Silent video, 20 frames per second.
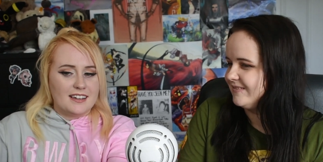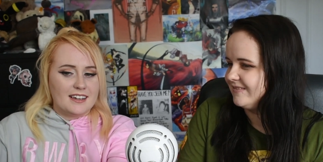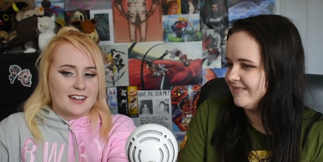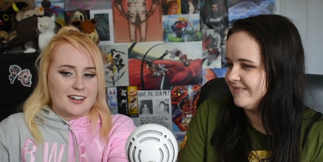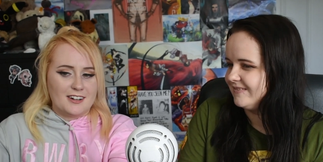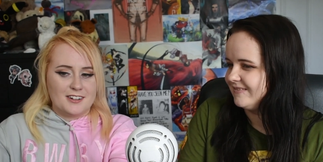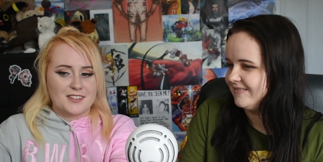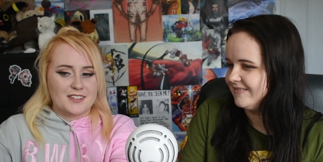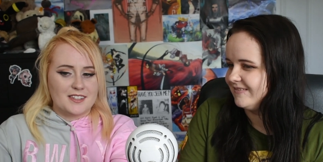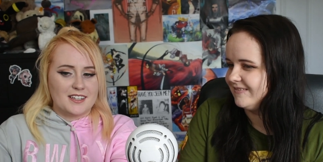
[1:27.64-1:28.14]

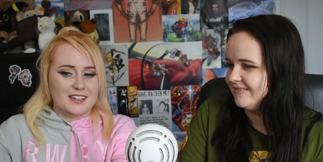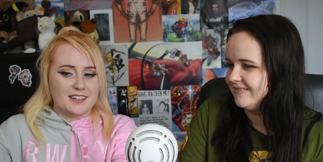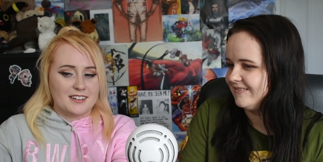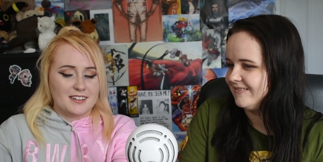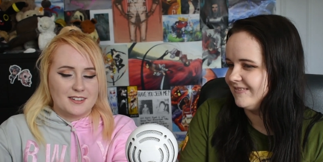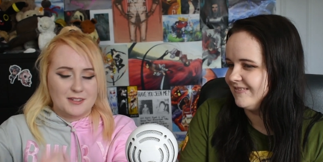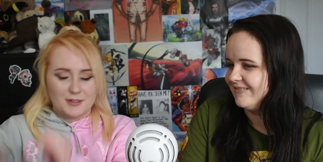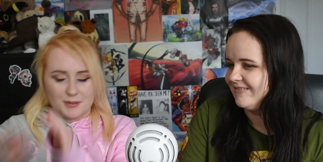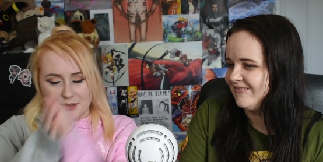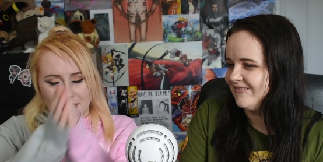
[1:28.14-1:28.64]
Speaker 1: Arryn
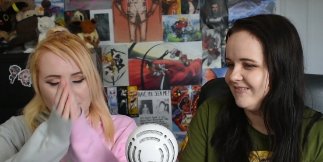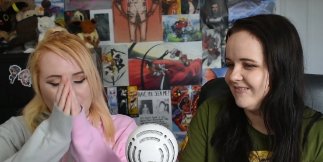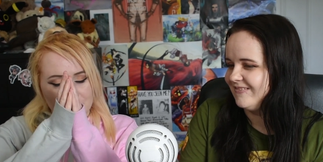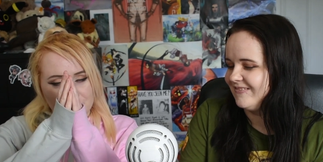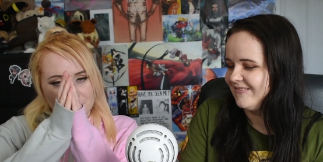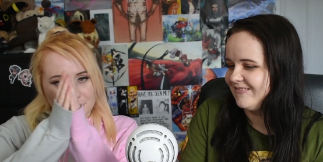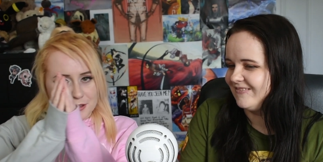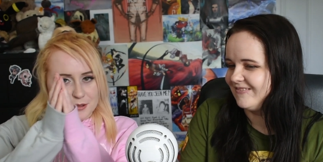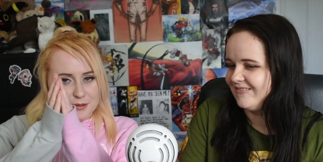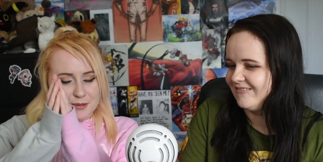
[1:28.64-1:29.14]
Zech. We mm-hmm.
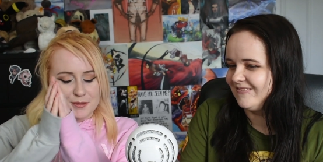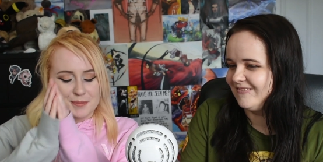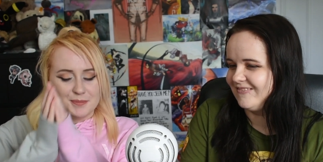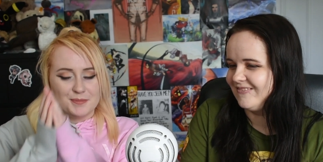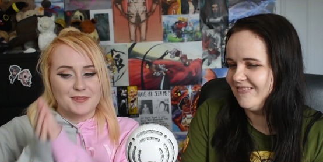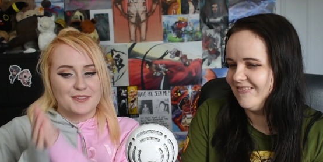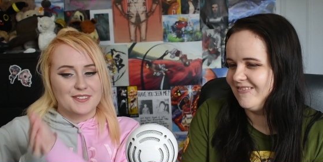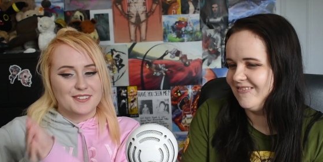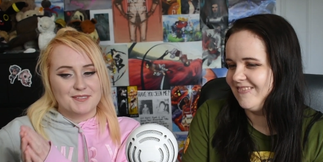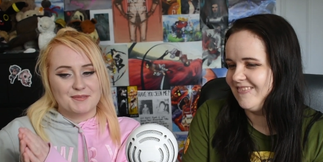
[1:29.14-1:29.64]
love you,
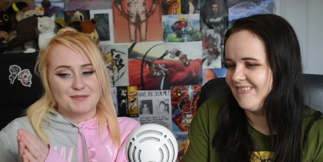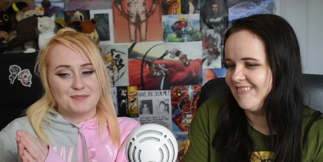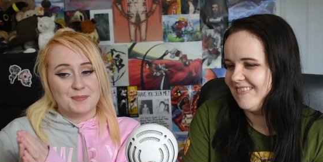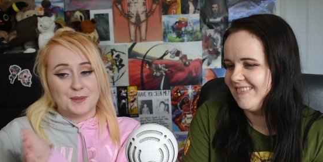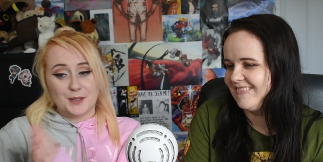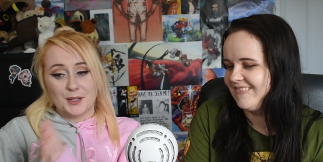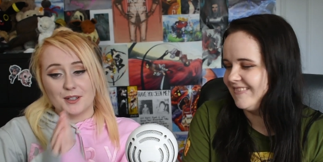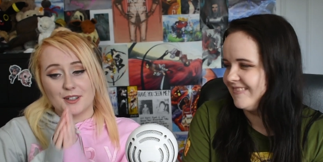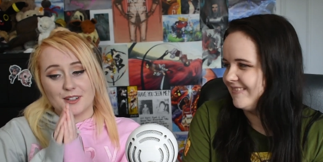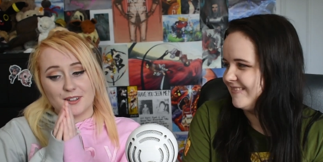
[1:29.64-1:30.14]
mm.
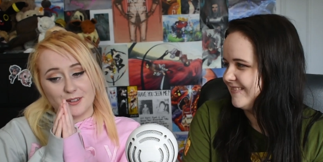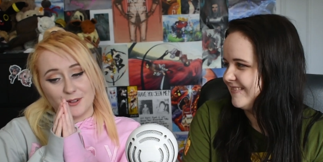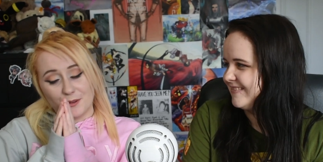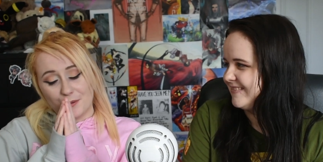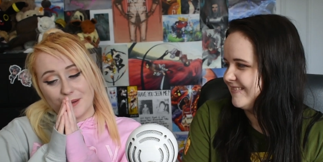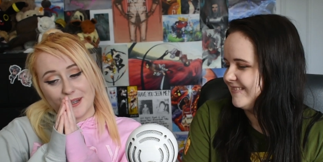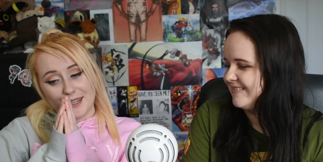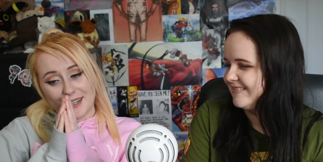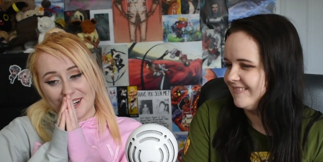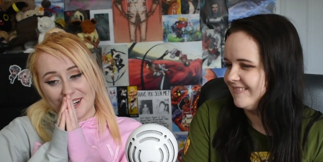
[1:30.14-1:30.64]
but oh my